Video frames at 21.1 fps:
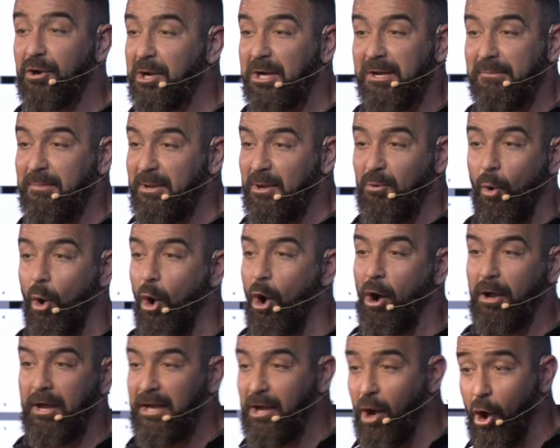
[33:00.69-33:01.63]
going to be
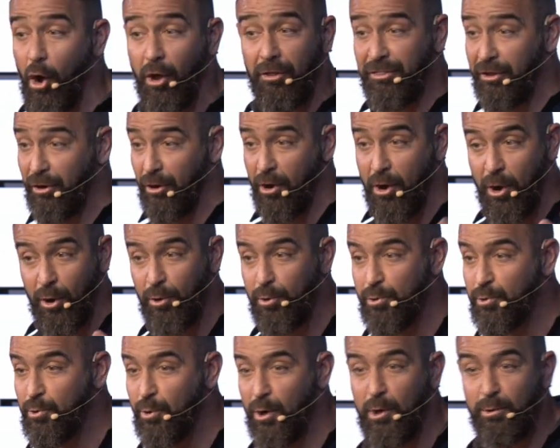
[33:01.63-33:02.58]
walking on their own
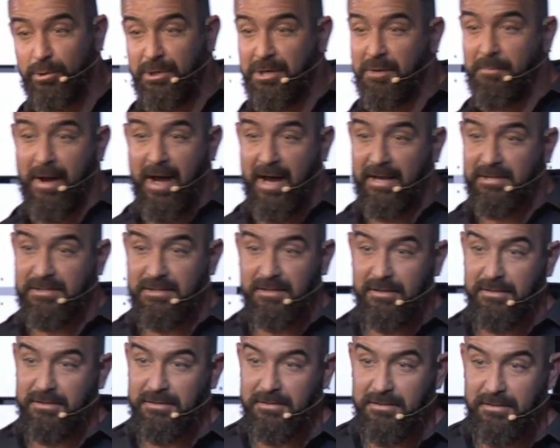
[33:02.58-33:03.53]
road to
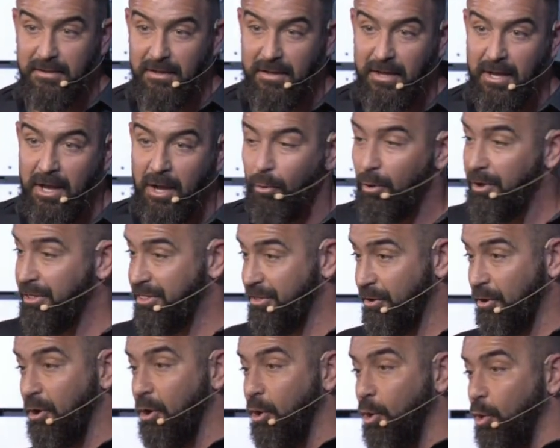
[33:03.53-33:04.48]
Damascus with
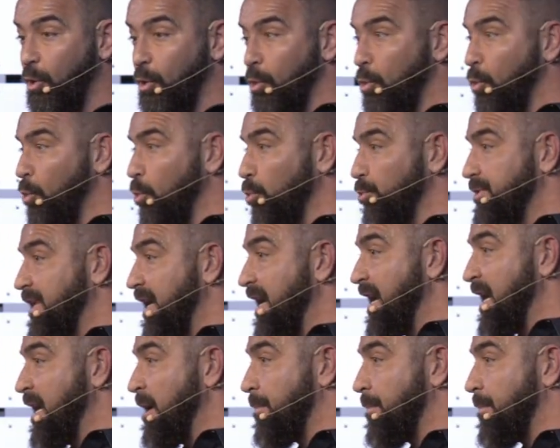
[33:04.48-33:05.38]
their whole day